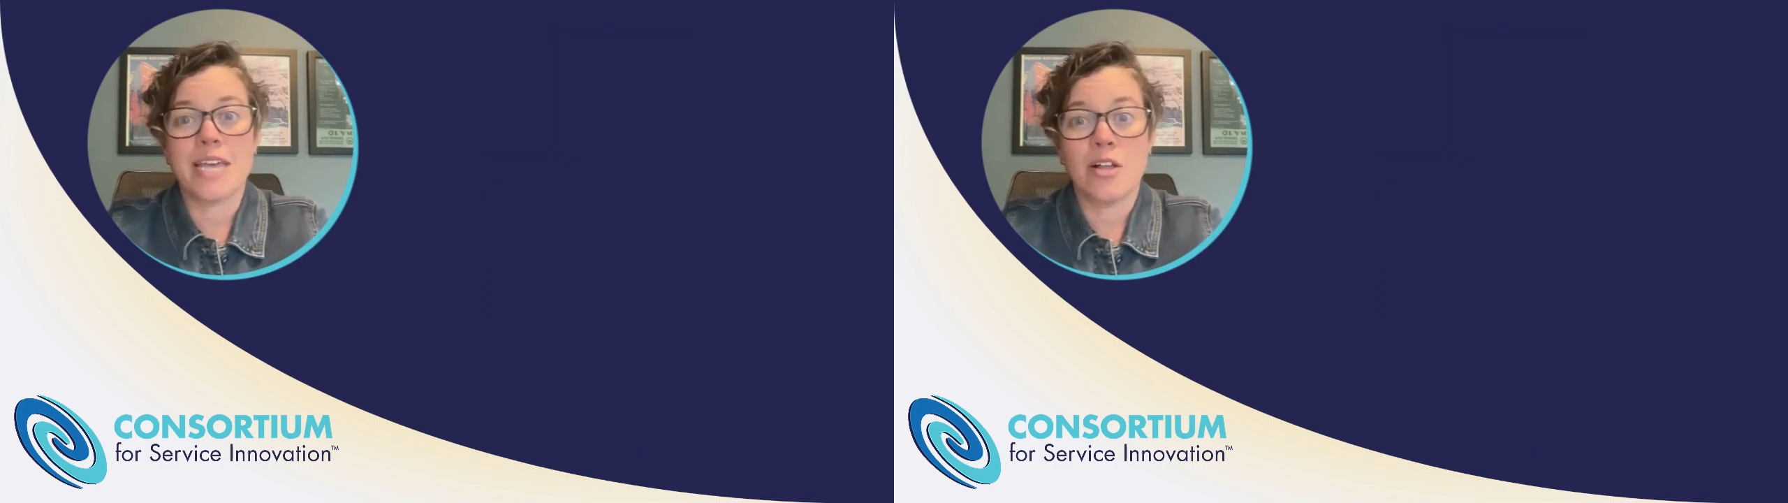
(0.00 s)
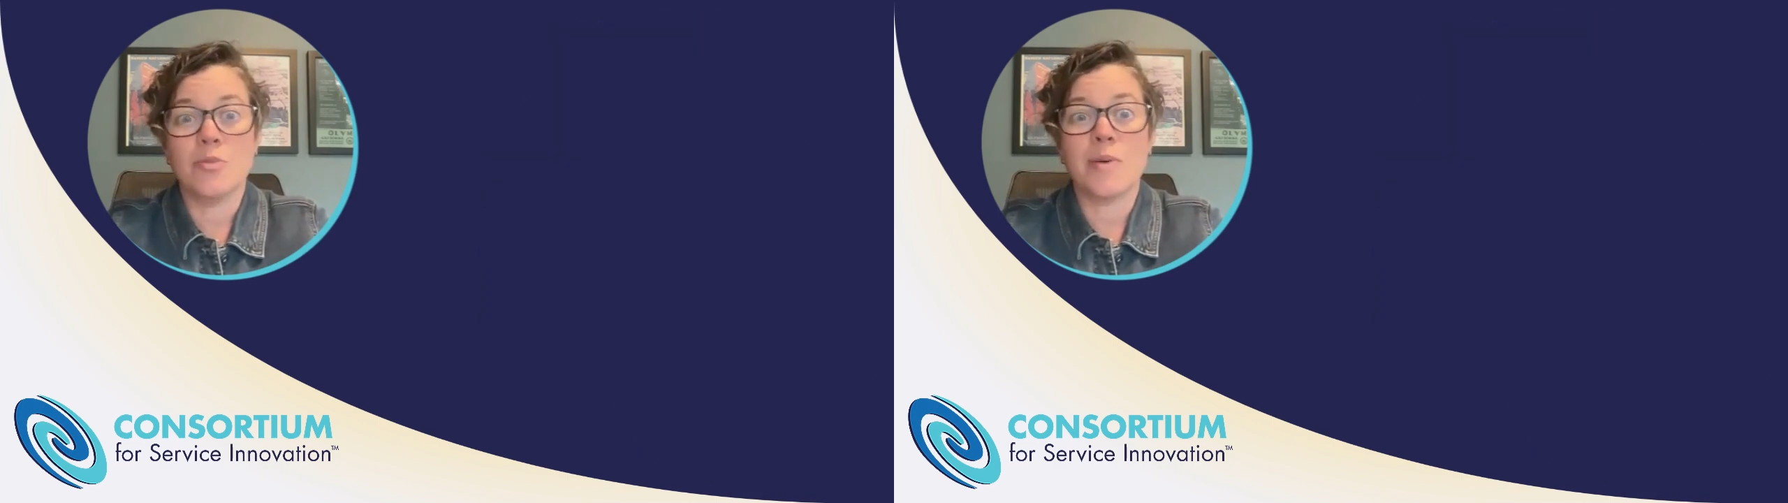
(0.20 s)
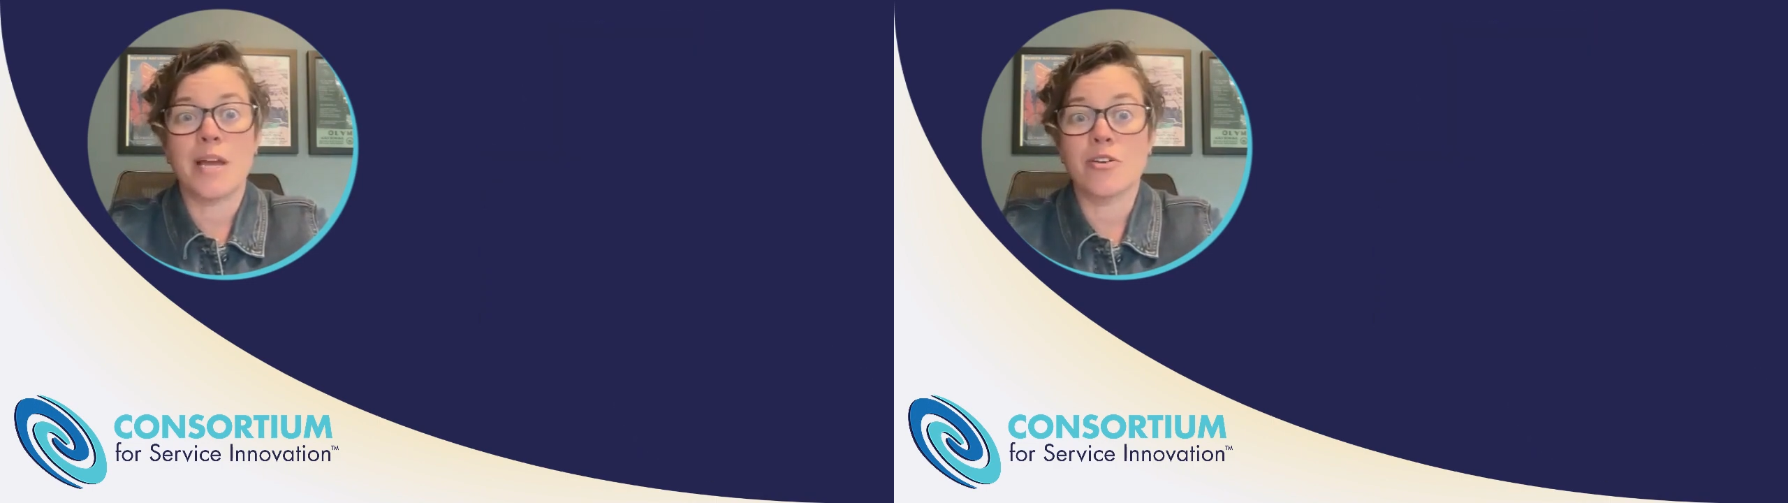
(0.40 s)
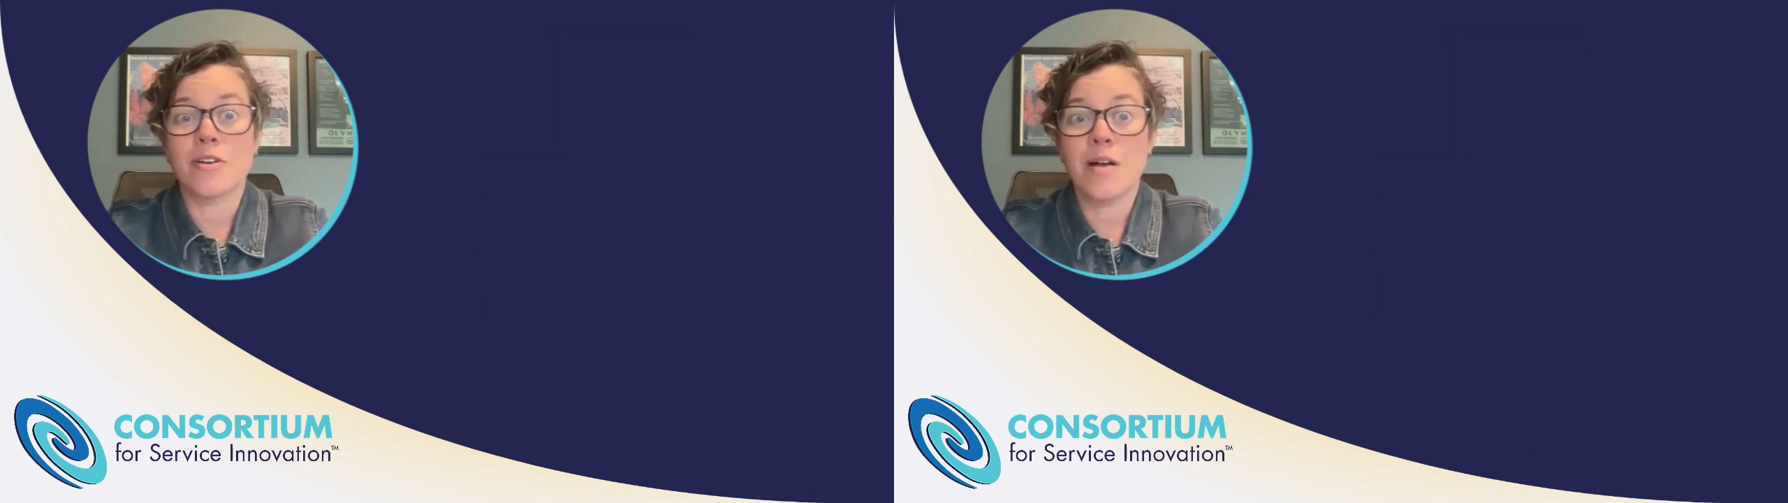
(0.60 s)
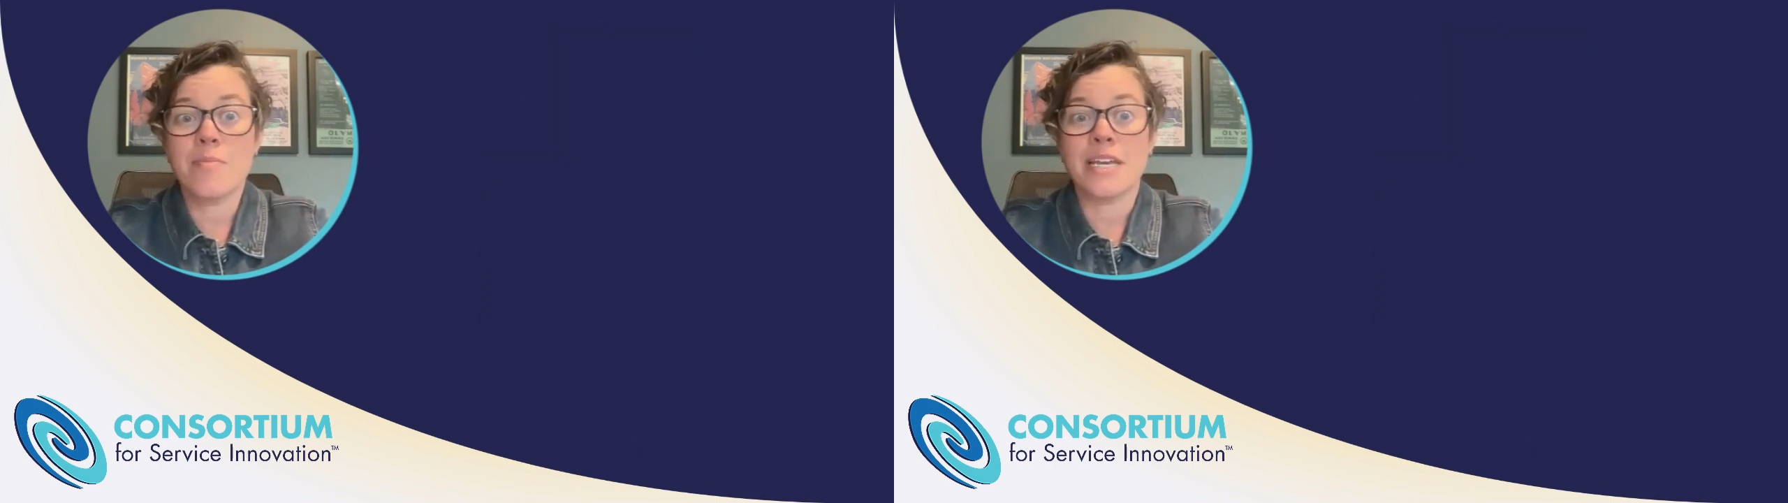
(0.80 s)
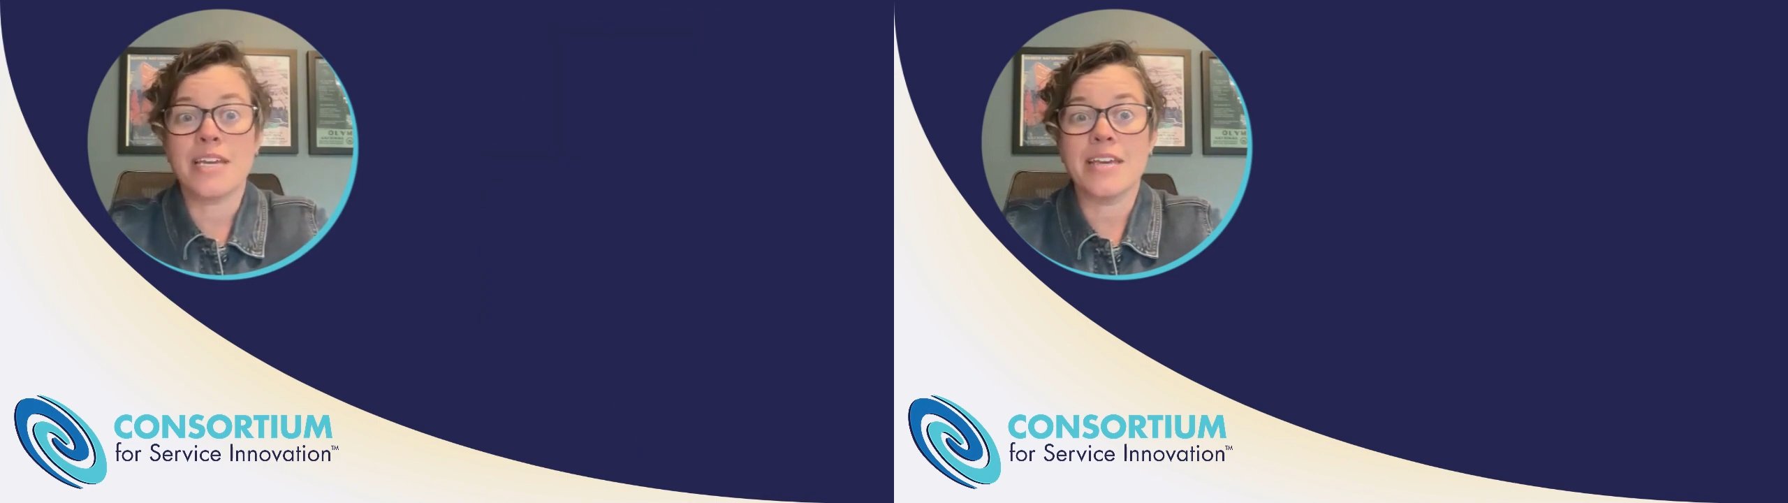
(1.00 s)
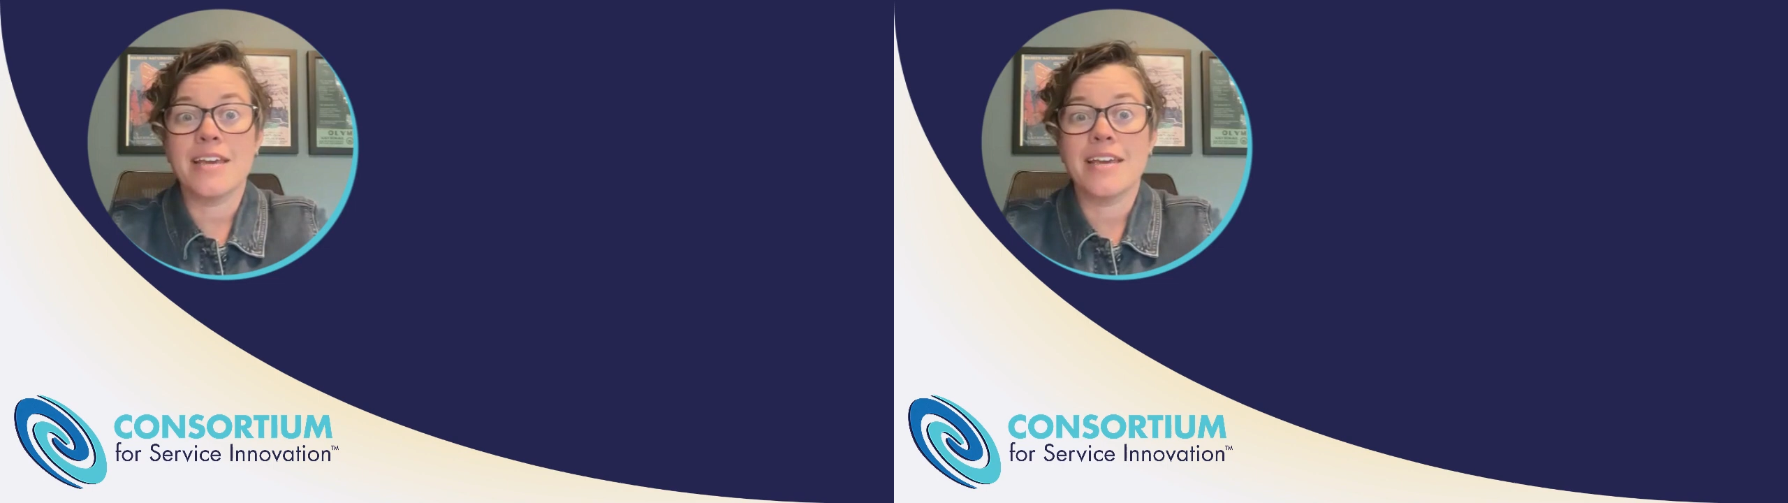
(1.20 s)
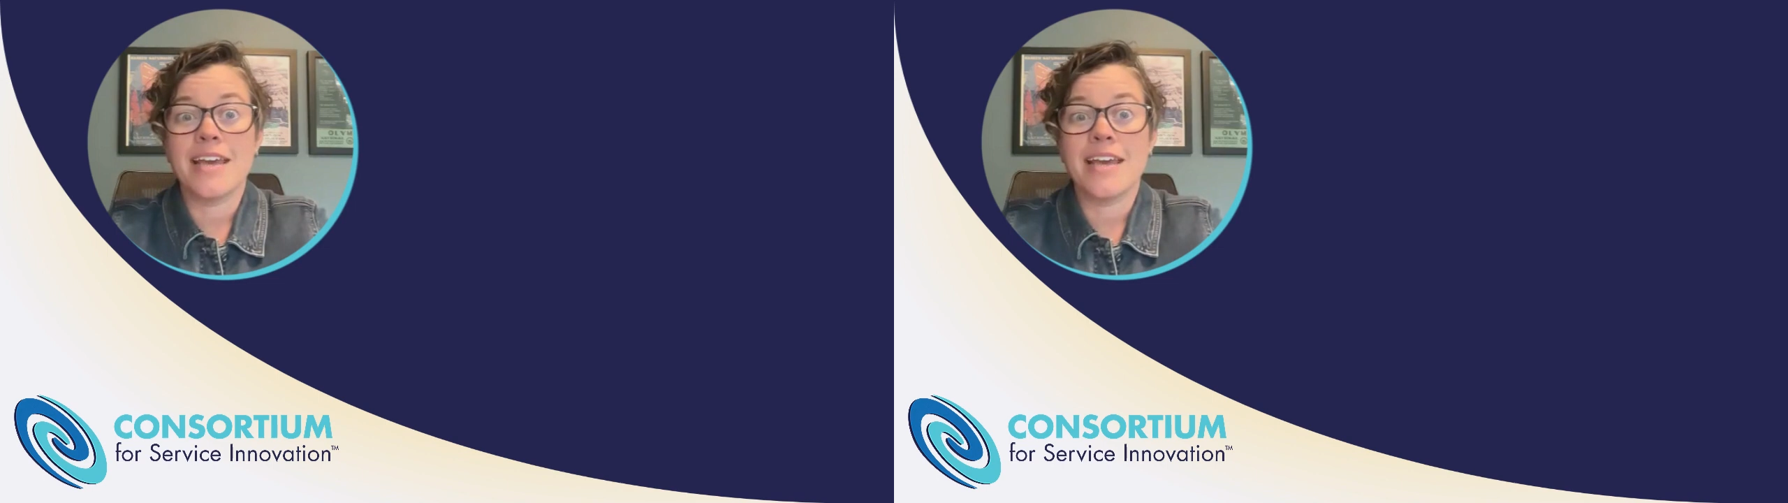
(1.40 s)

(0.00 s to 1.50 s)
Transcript: is held by your company,